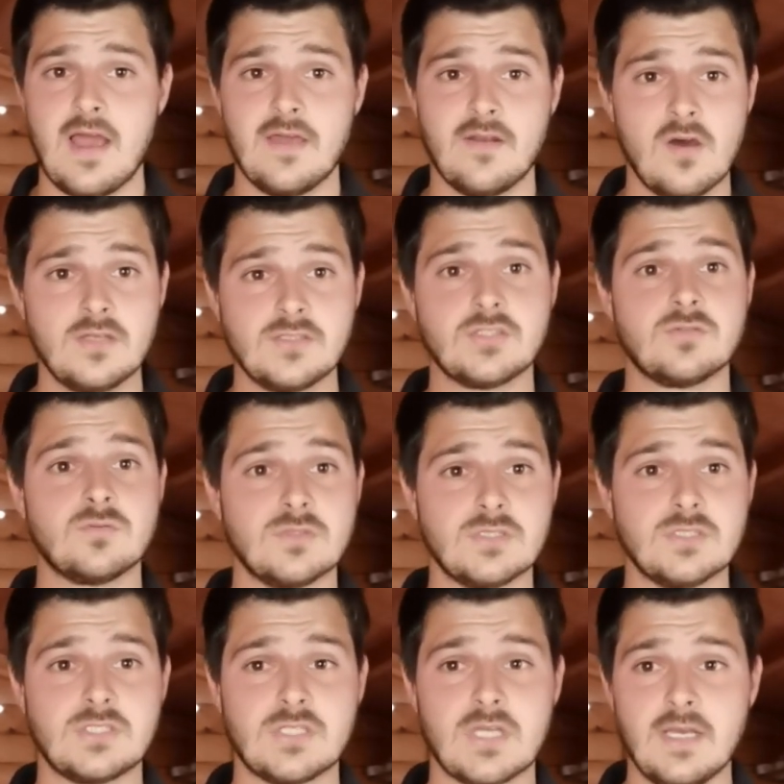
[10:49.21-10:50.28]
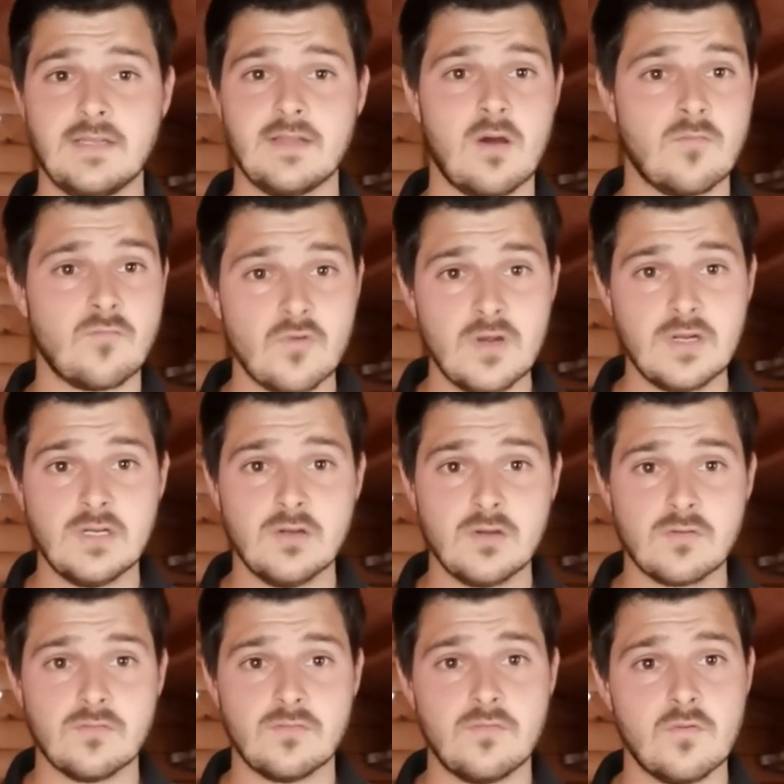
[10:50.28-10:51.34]
and I just want to say that I'm really
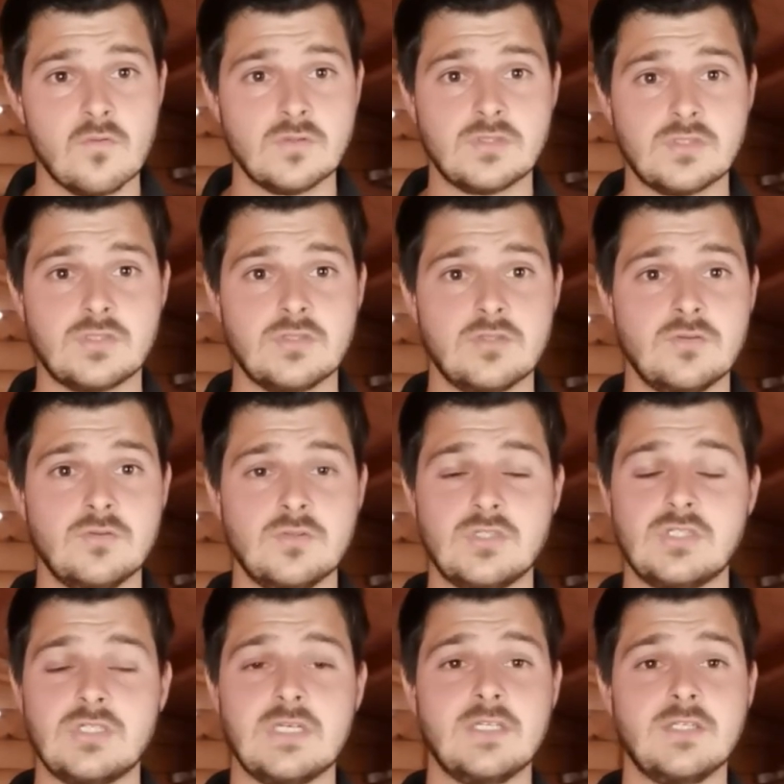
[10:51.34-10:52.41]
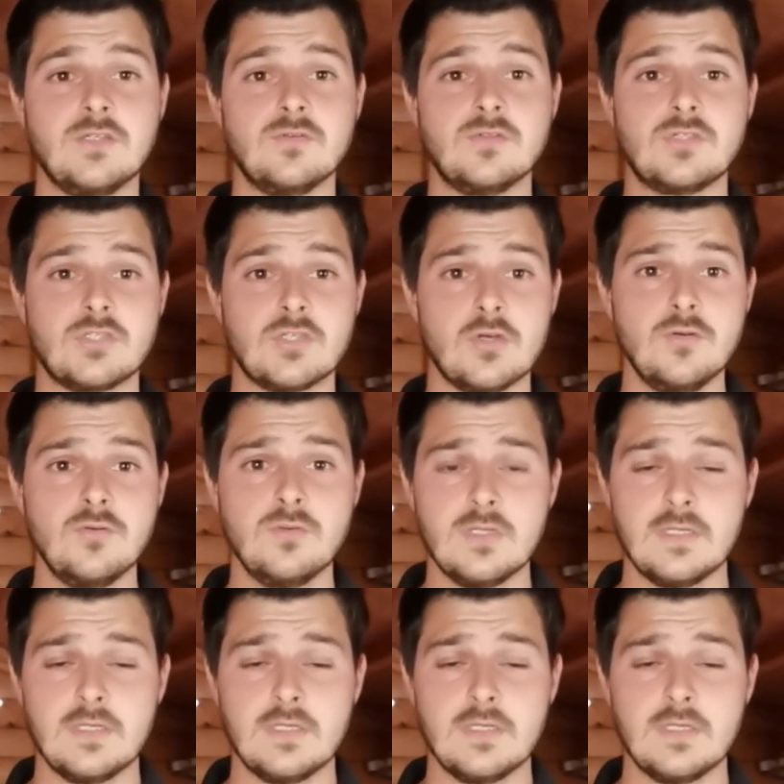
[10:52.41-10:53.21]
looking forward to seeing you soon.